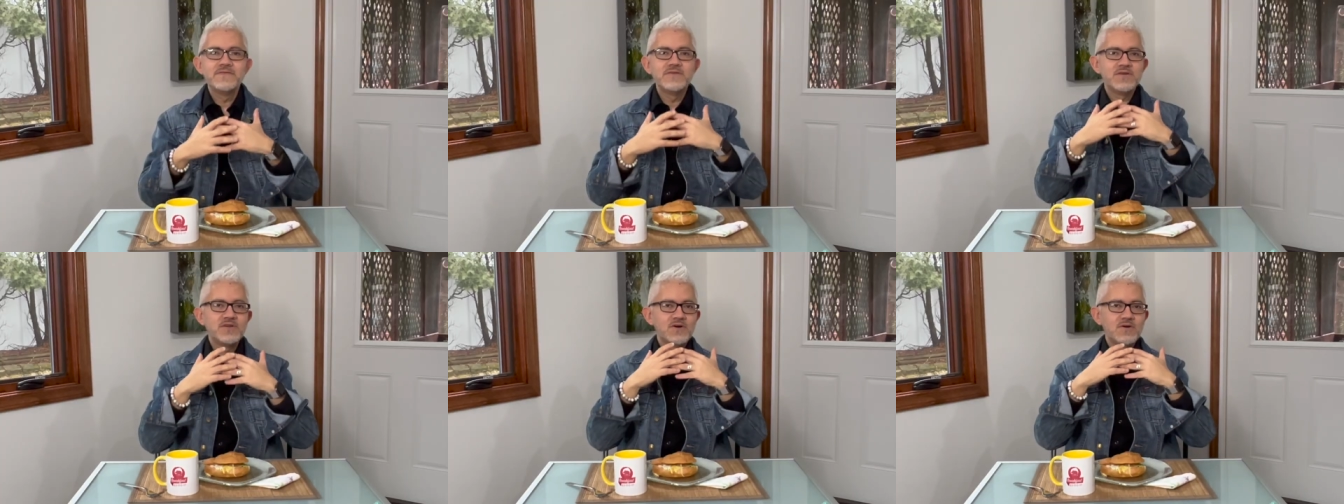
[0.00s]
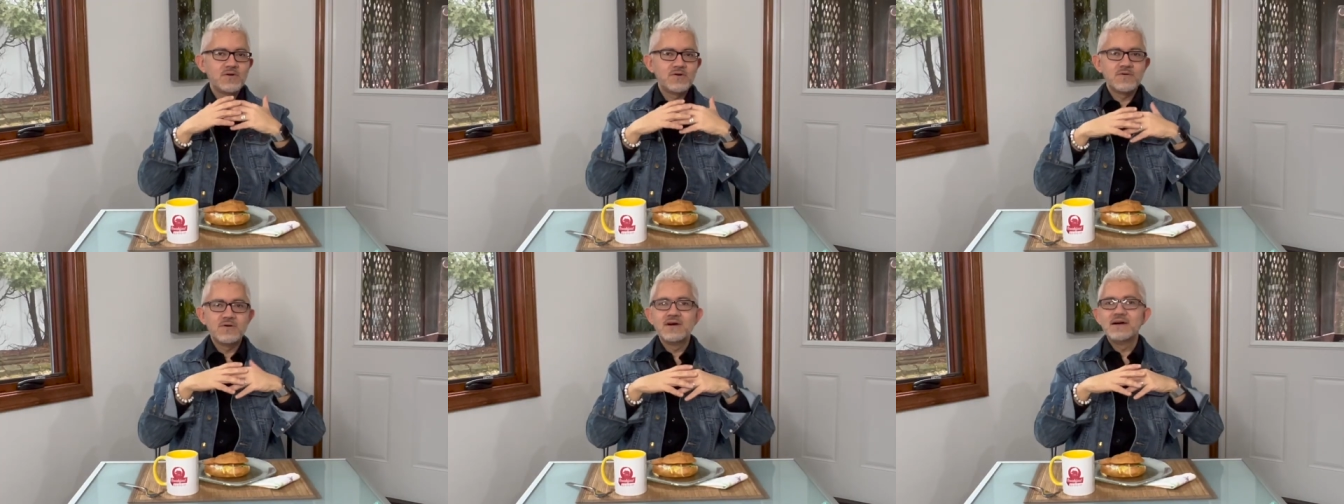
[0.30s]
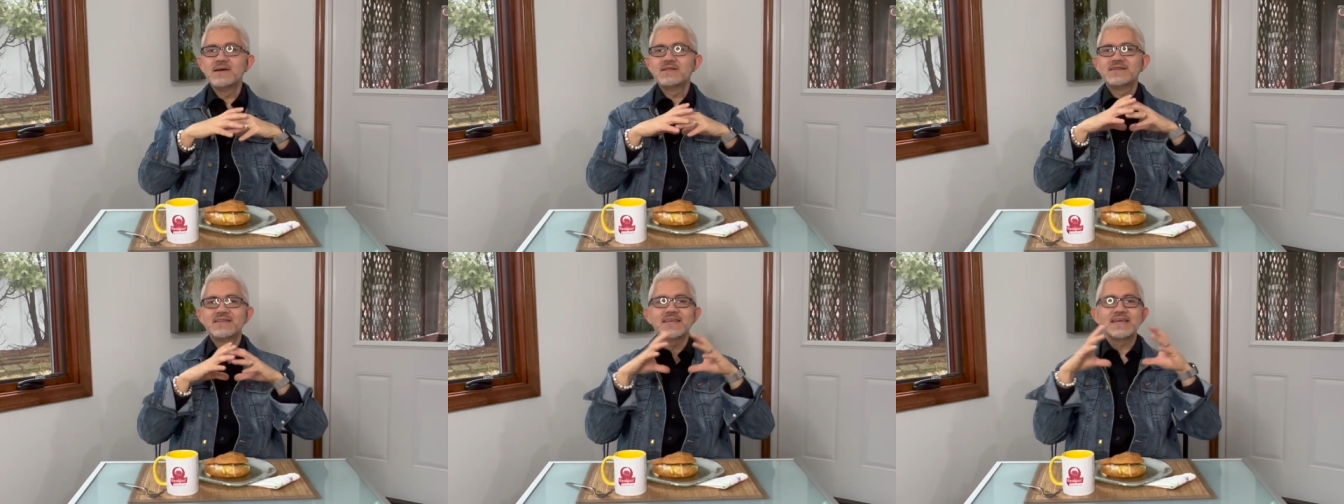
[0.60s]

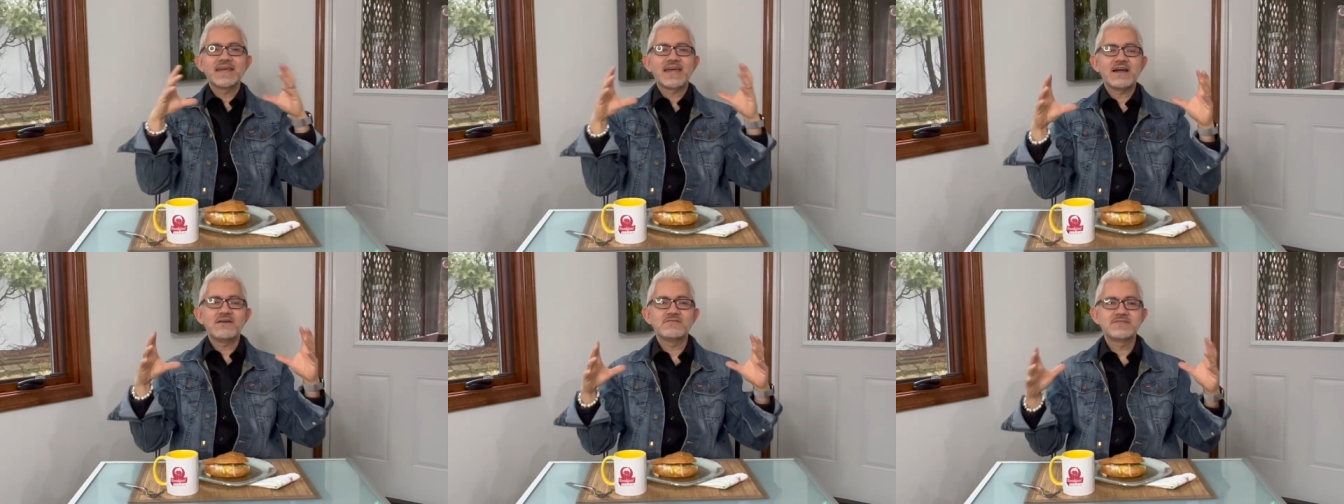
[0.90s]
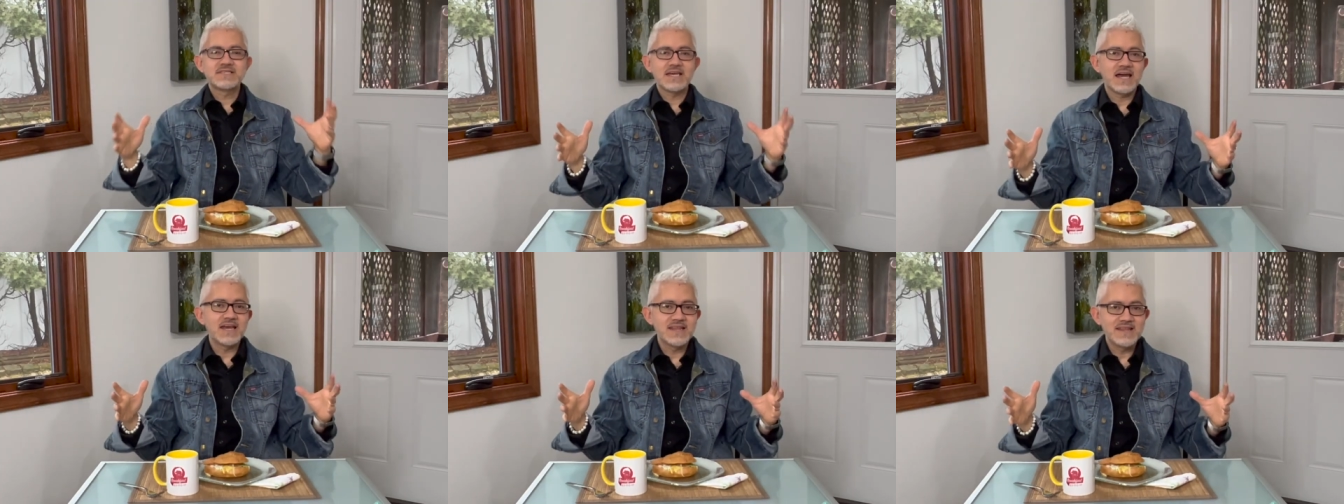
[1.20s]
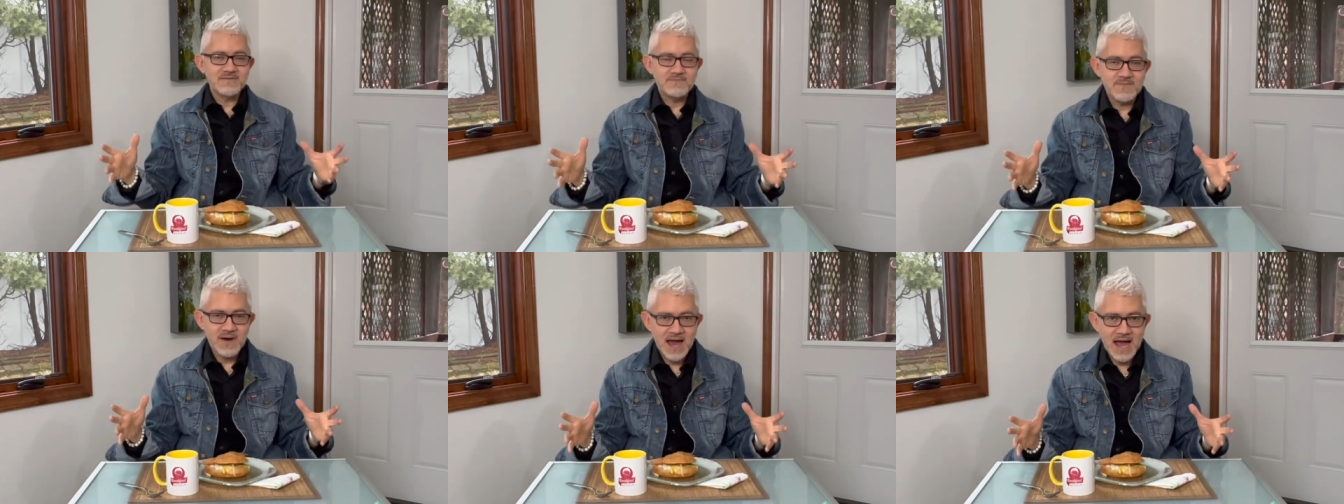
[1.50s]
think outside
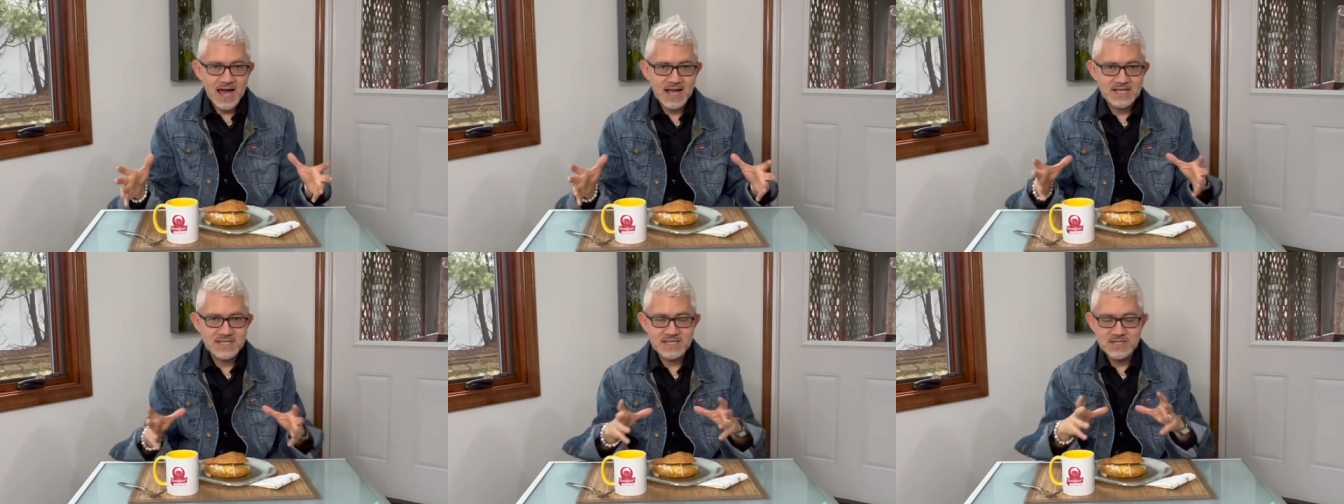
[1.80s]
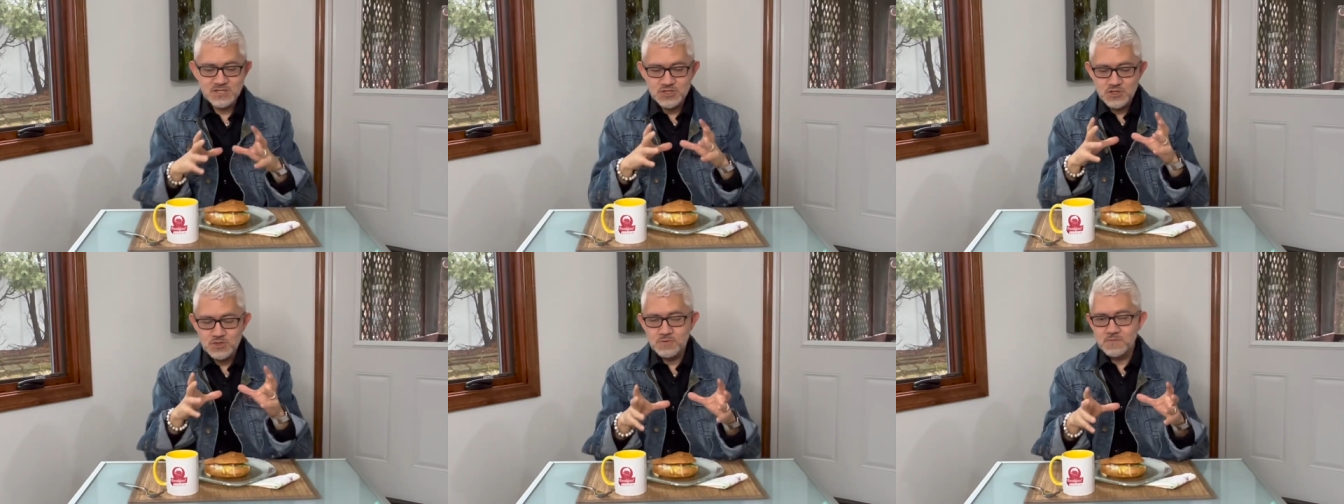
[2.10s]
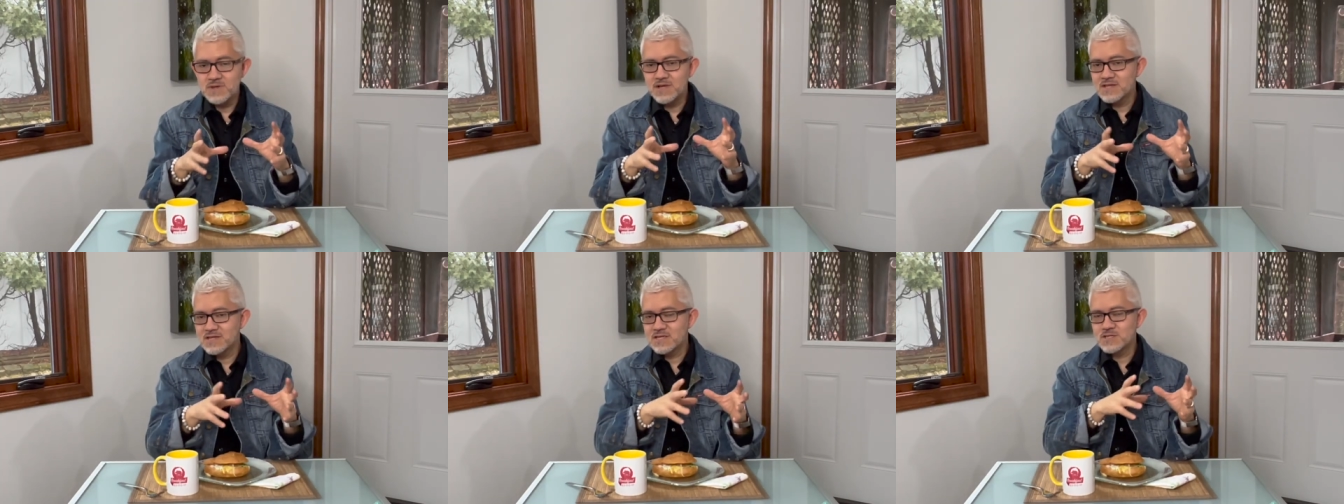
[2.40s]
the box as you
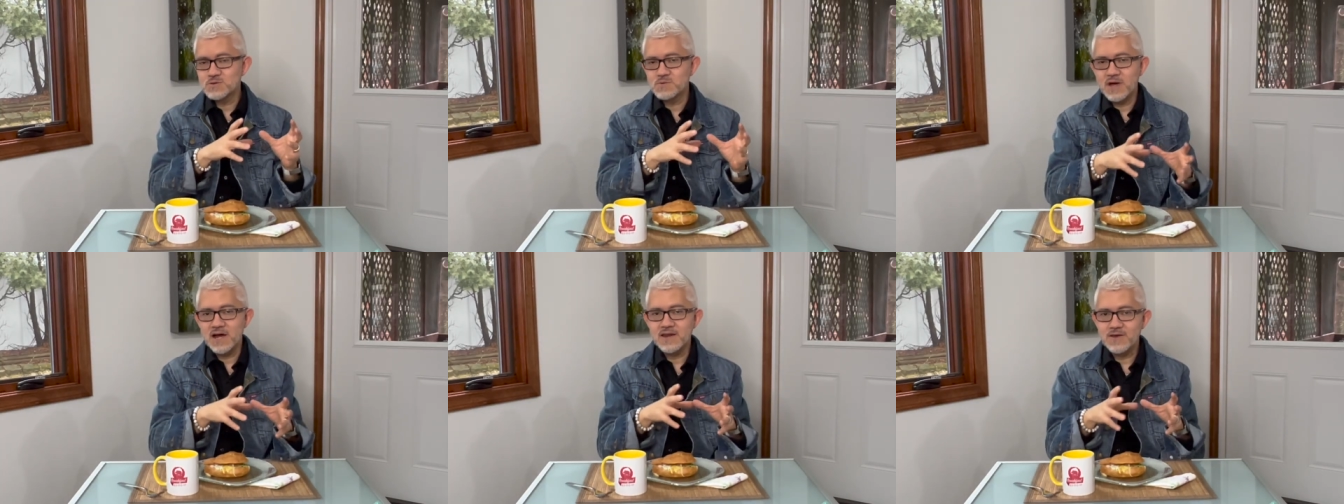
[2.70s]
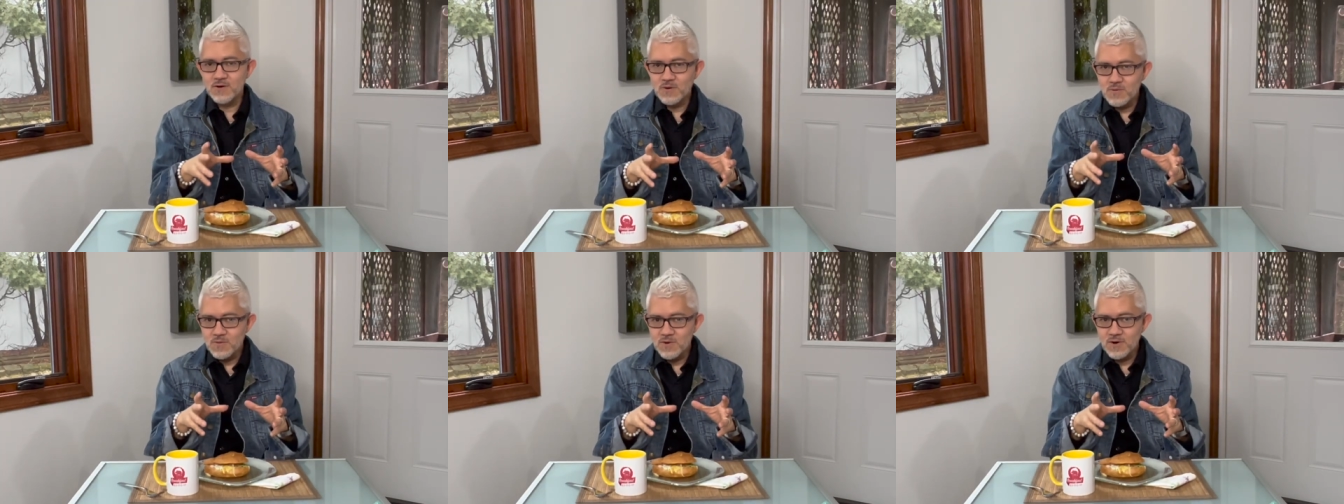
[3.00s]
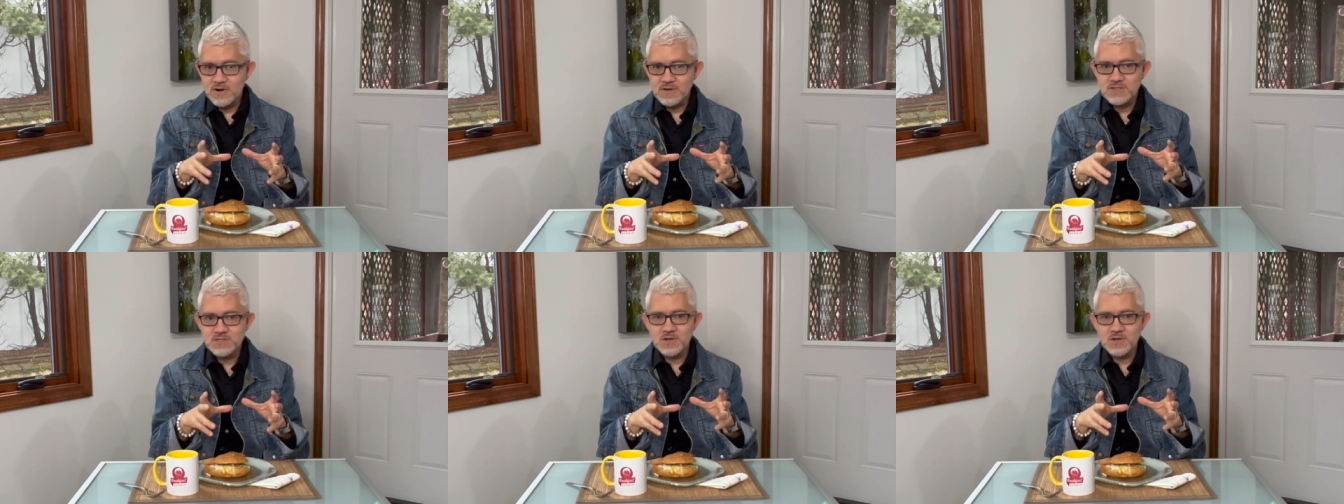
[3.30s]
build this body of work.